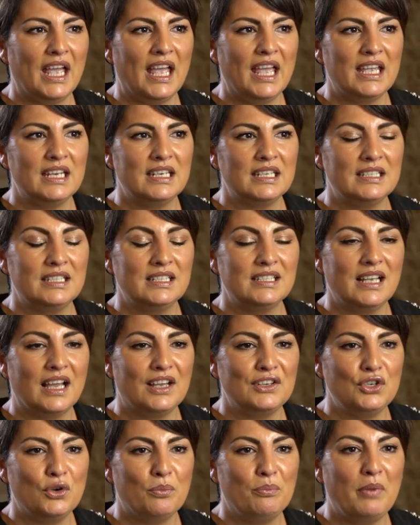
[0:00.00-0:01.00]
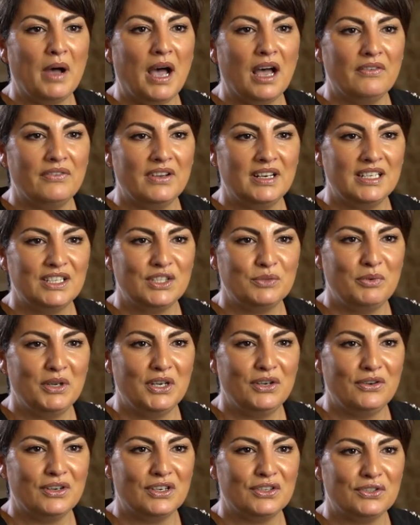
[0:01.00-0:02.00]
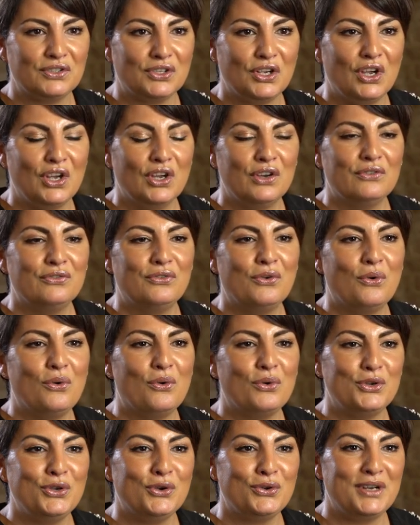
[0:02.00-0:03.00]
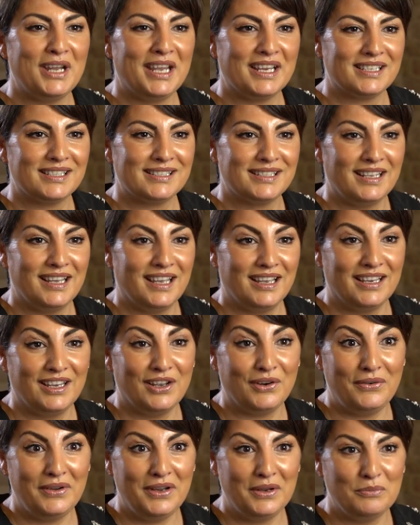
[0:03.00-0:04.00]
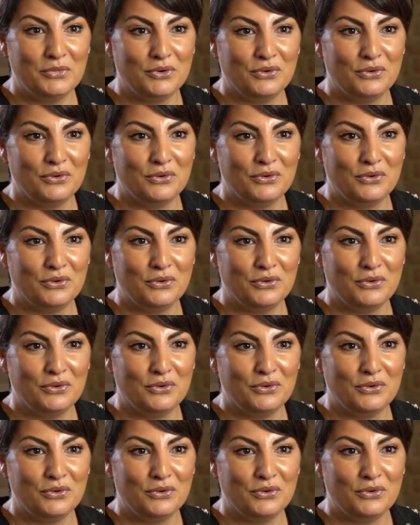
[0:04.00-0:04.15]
can design your path and experience for your next career